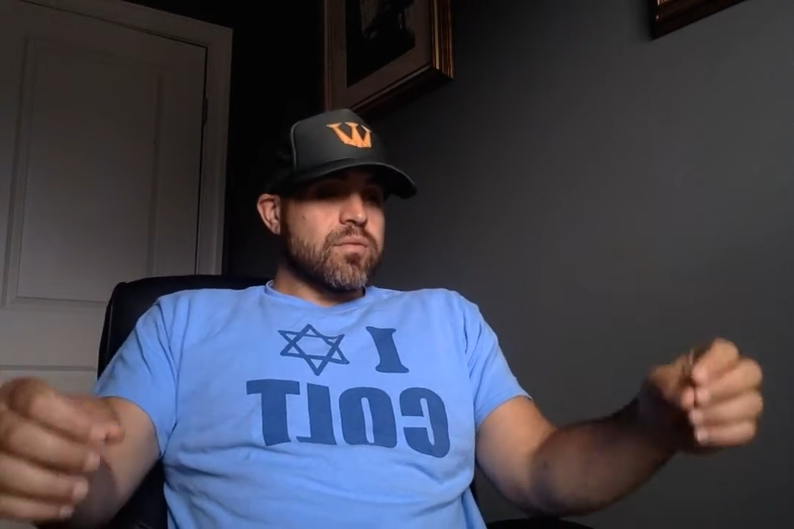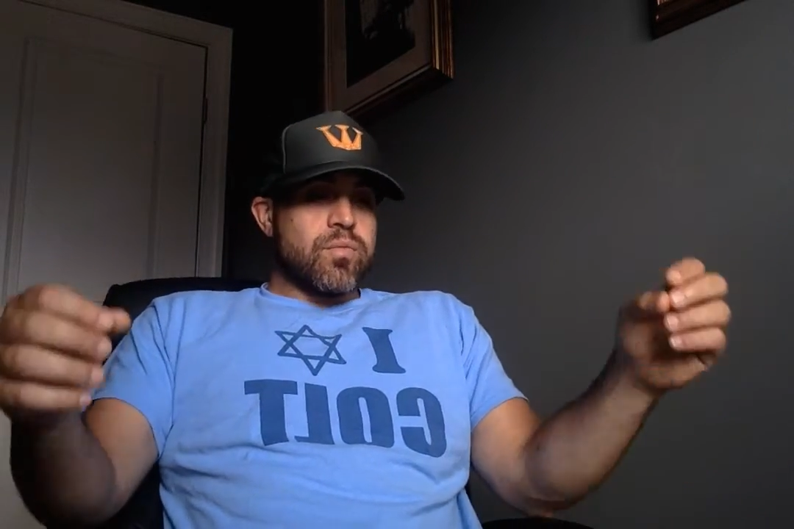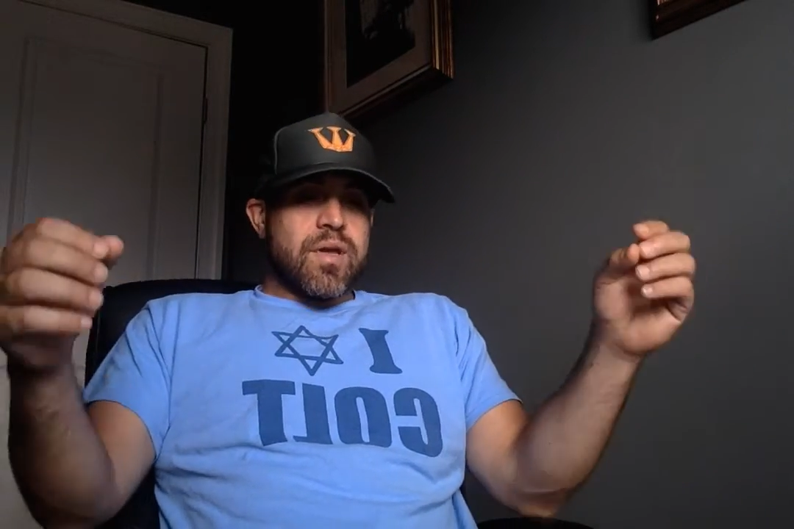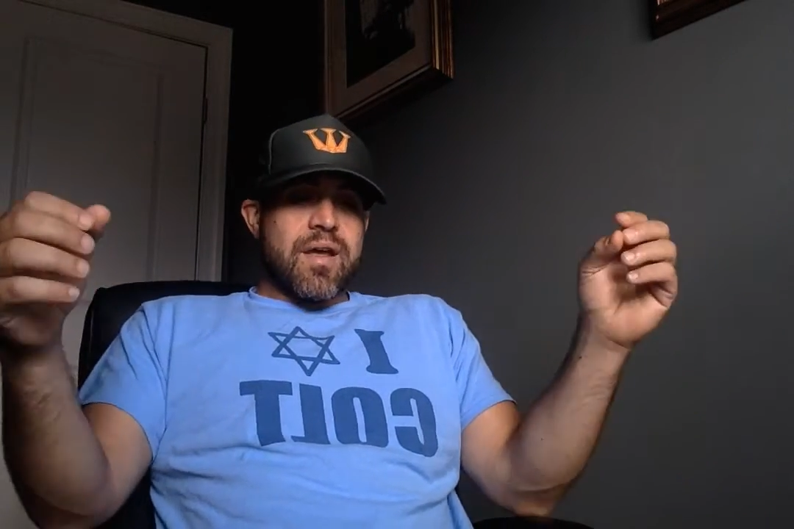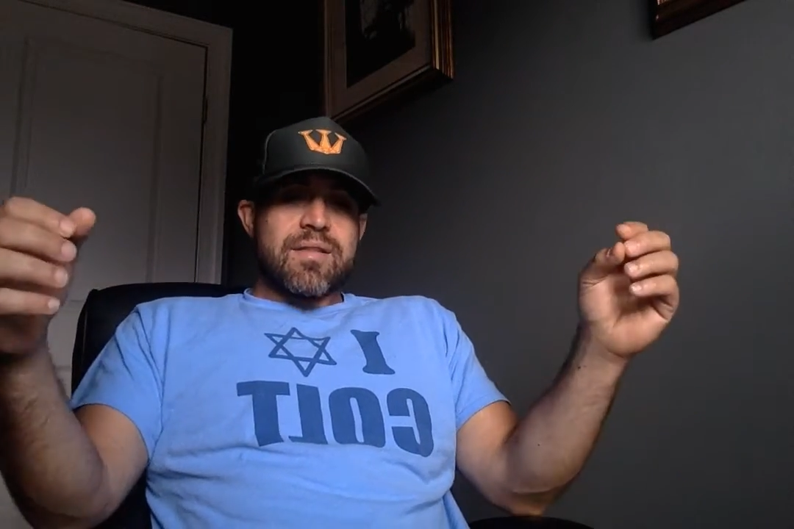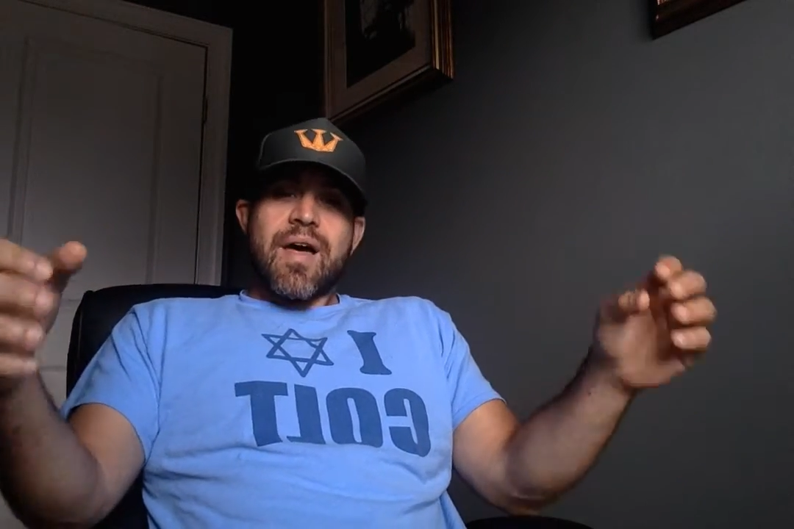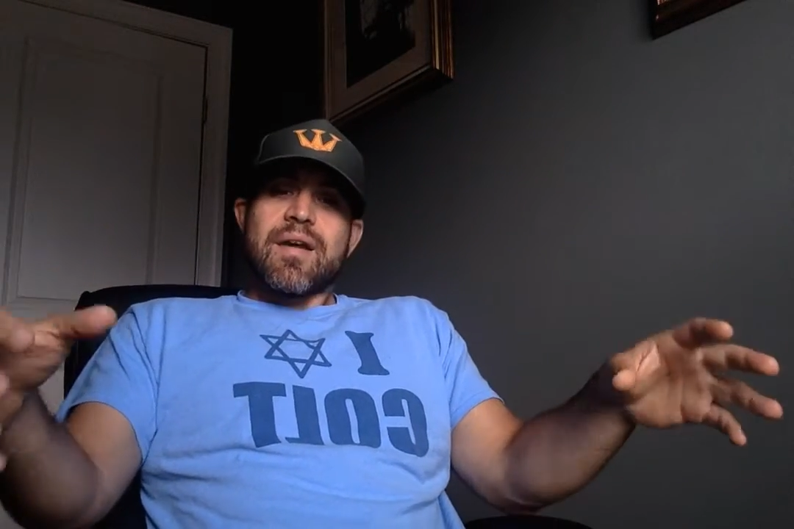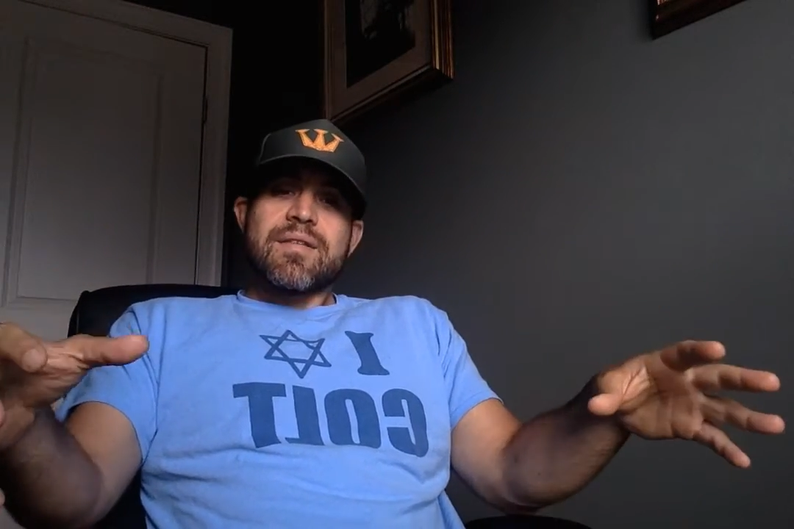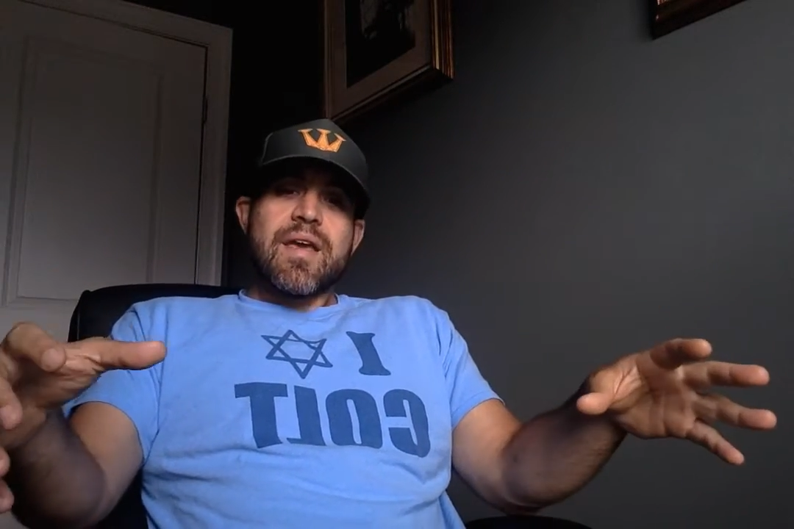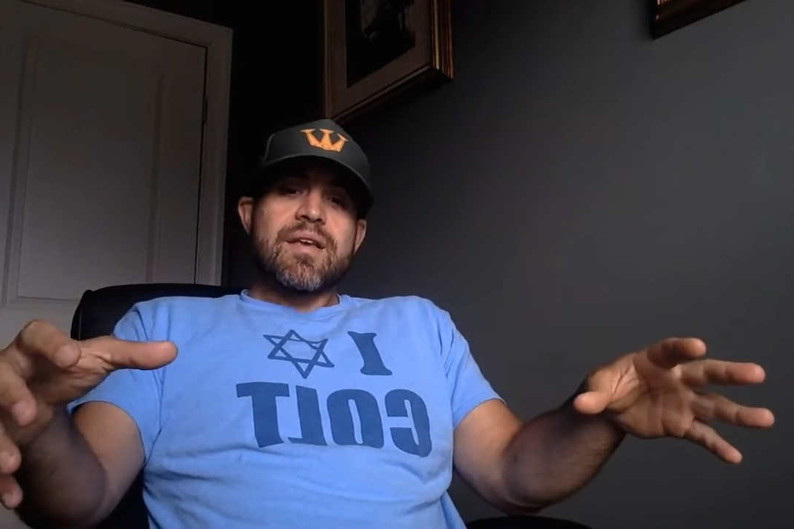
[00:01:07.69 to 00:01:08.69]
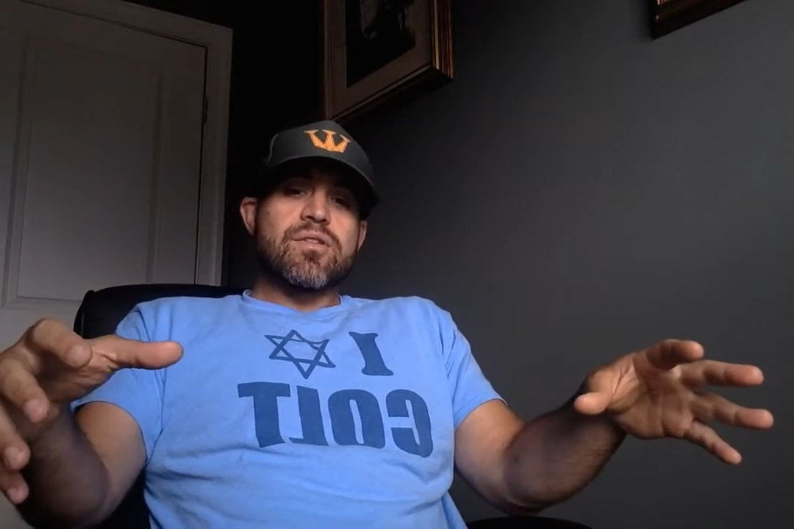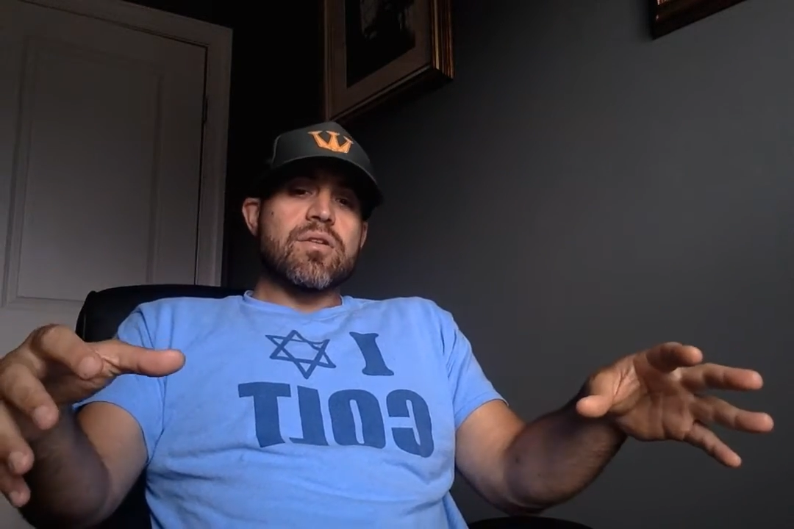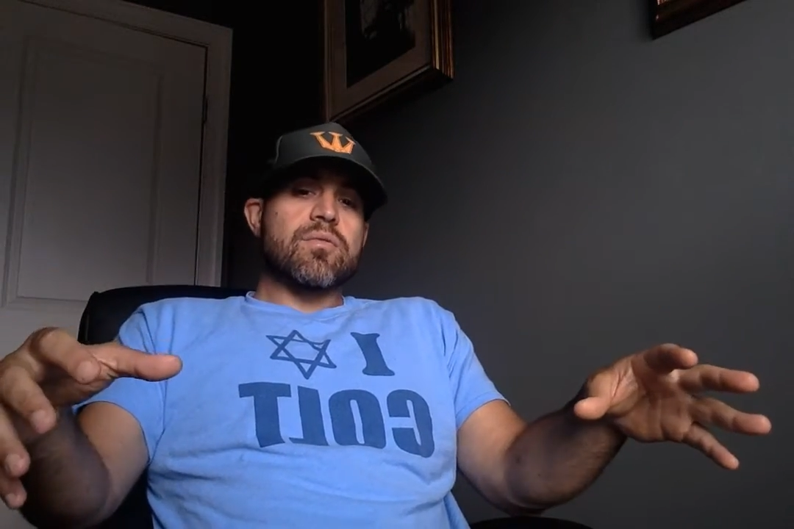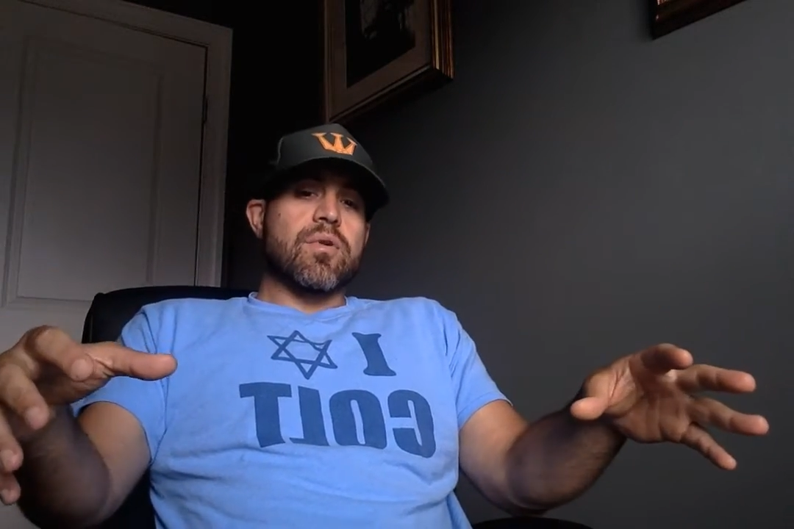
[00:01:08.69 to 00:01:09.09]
we had a lot of days on the